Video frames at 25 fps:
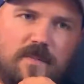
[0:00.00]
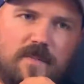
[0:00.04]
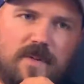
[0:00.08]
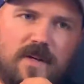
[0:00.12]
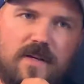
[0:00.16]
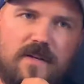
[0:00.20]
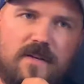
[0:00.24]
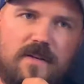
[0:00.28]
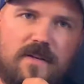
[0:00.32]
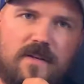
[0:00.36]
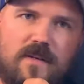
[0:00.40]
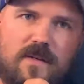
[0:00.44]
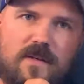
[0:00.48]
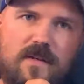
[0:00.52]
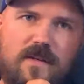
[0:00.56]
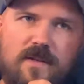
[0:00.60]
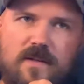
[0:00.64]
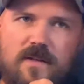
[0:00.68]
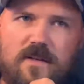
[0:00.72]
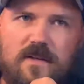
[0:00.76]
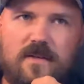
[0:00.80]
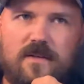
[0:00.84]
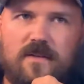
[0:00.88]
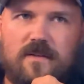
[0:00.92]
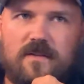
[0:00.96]
But
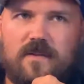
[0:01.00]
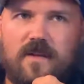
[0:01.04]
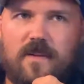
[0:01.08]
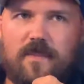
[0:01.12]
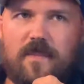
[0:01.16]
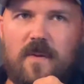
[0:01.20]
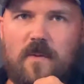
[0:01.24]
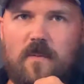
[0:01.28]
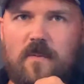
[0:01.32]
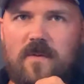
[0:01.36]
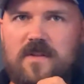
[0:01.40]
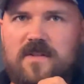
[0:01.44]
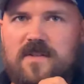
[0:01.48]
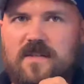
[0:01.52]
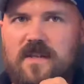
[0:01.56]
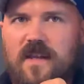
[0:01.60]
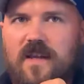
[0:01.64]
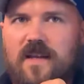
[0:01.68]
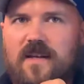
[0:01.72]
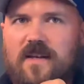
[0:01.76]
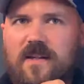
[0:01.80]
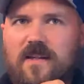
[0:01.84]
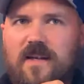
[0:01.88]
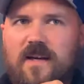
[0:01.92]
I mean, with sand,